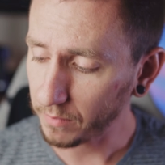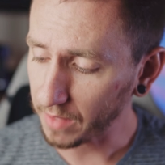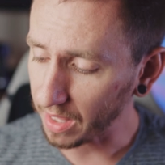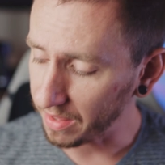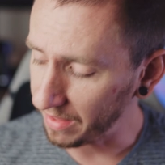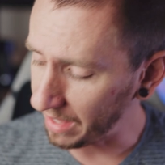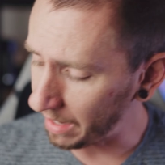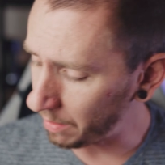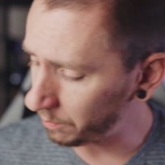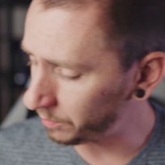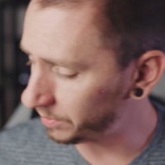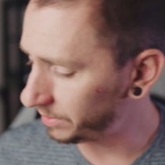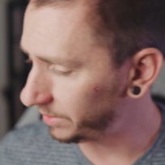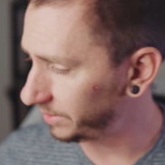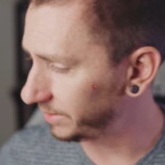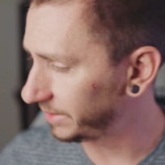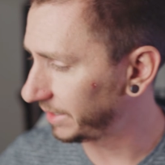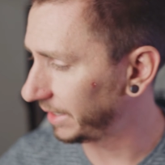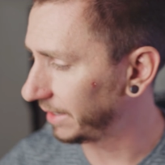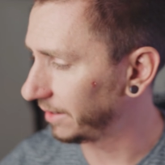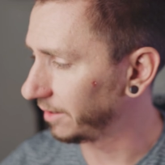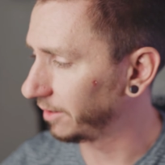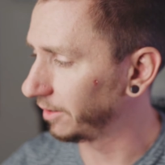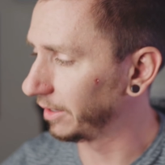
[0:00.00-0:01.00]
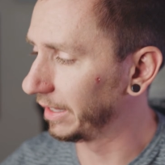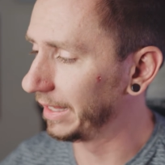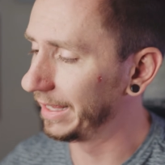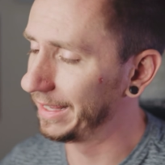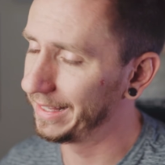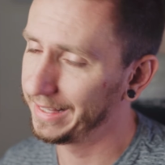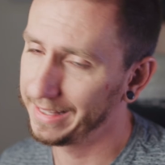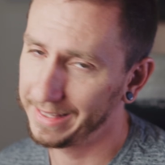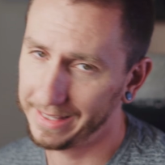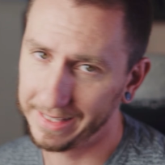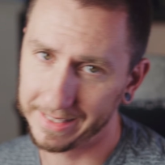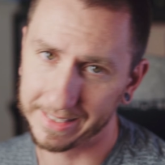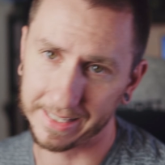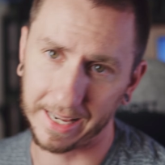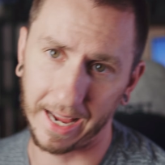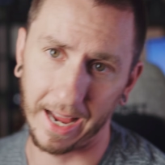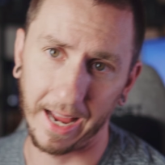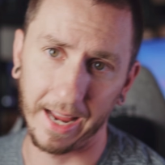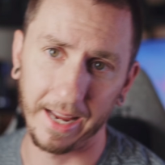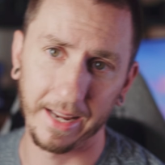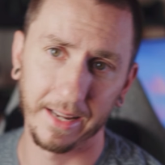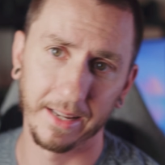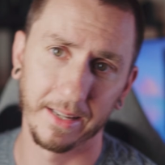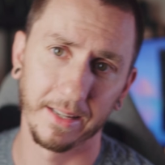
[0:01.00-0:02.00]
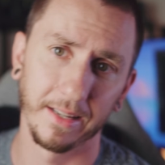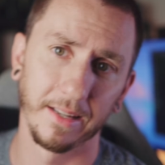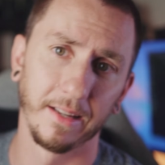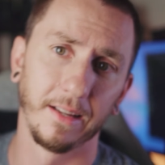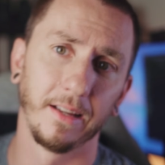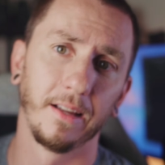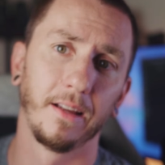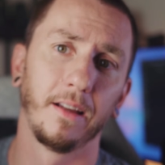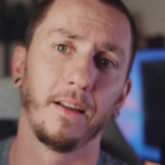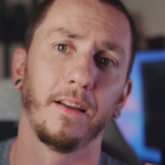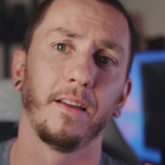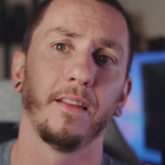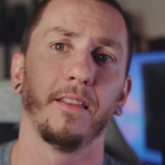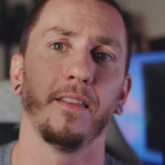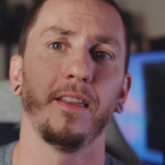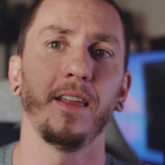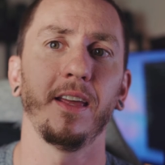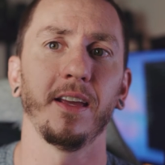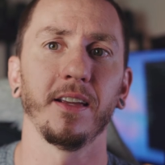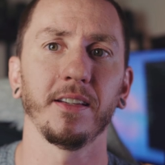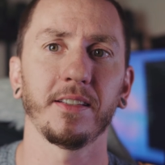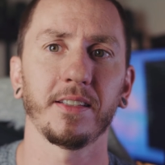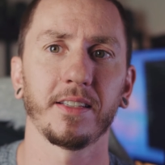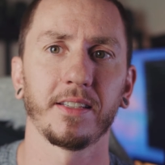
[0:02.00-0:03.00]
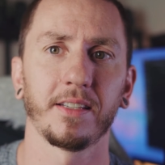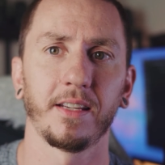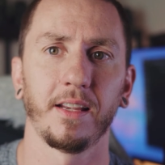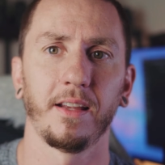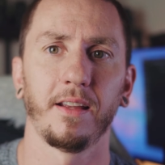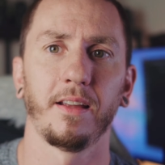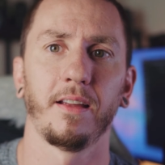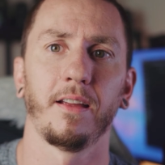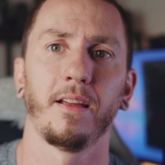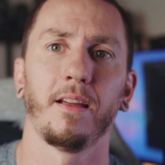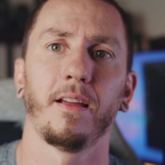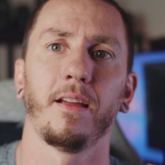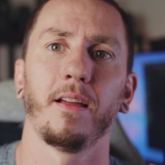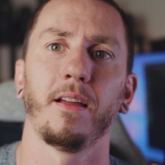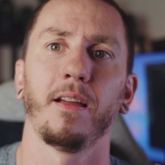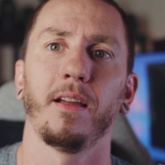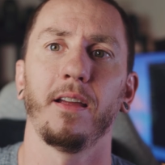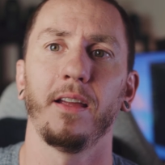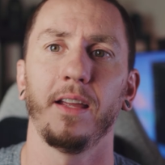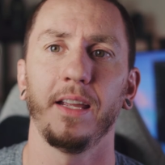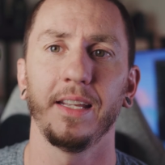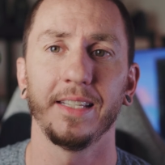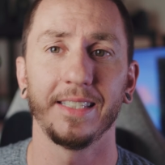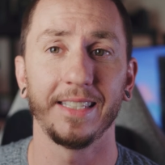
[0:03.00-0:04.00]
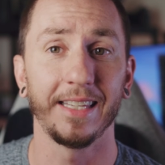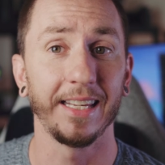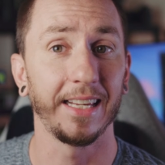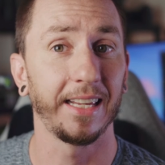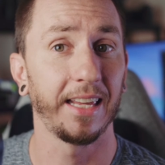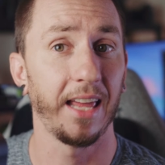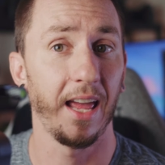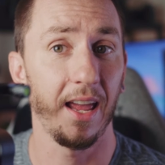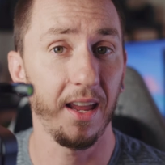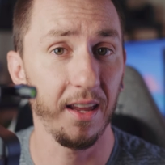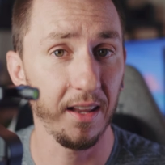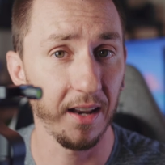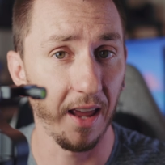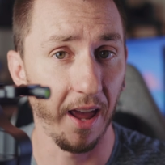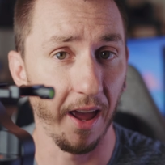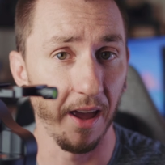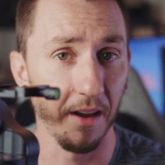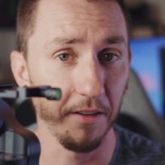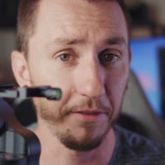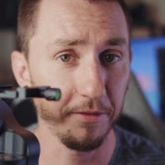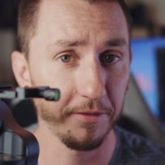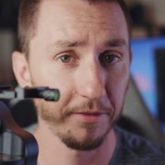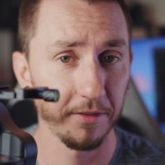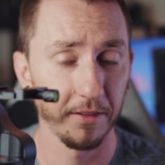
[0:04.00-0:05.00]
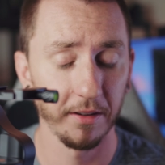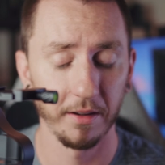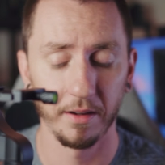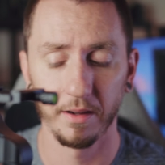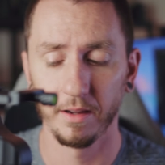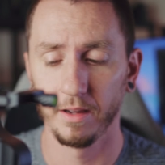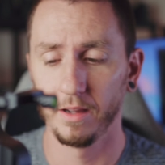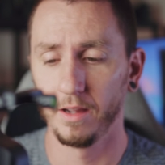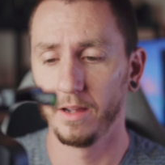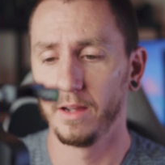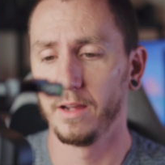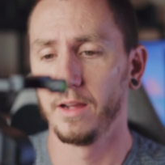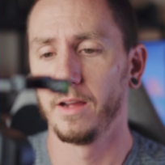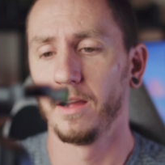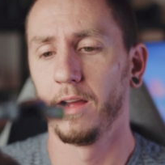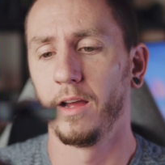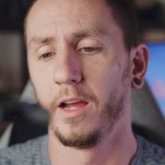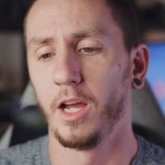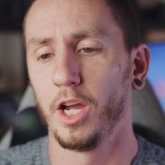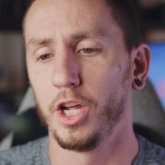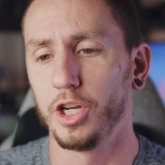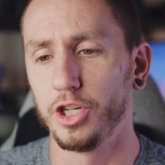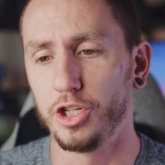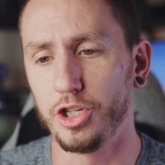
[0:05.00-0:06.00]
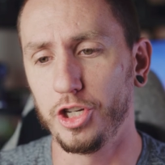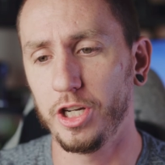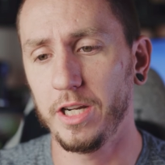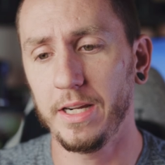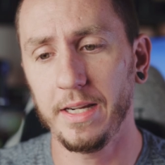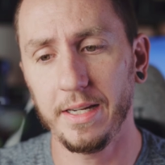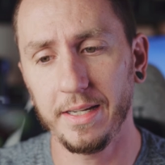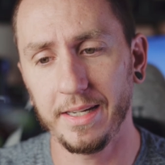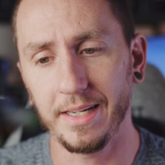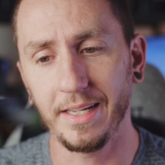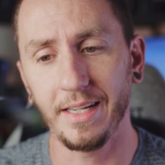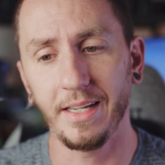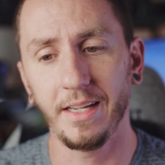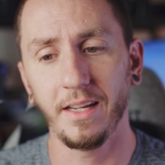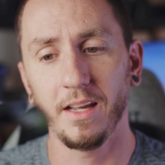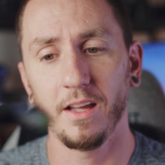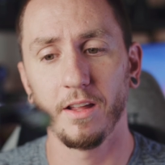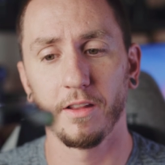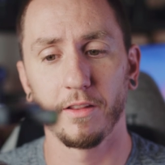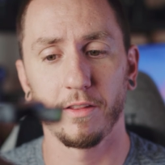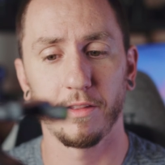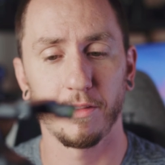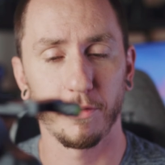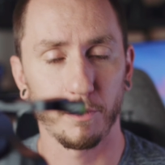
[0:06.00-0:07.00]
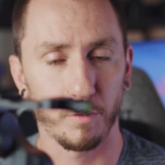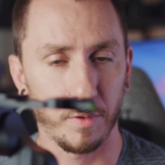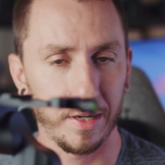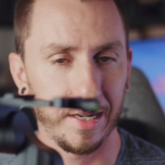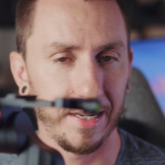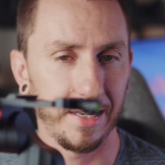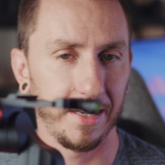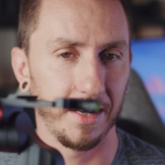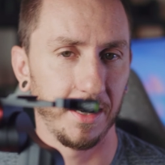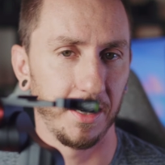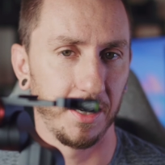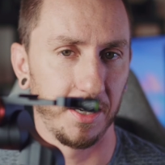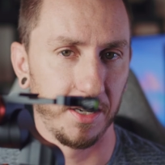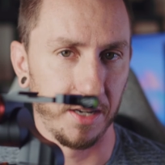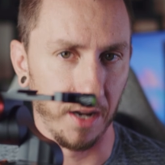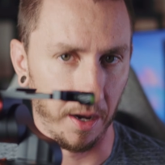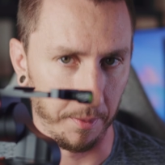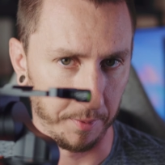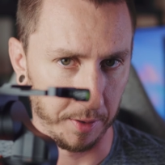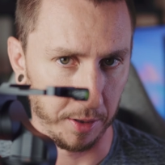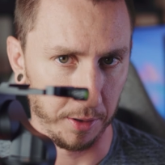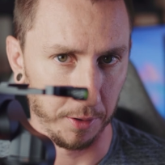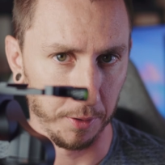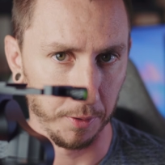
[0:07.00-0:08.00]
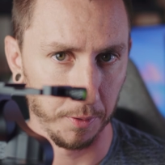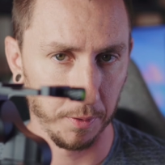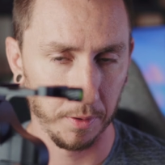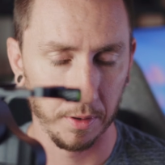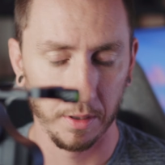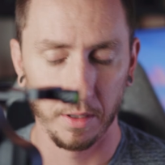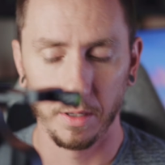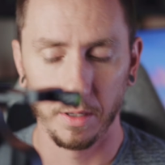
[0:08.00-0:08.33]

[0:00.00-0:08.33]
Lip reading: That was until this guy. This is the K&F GD3W.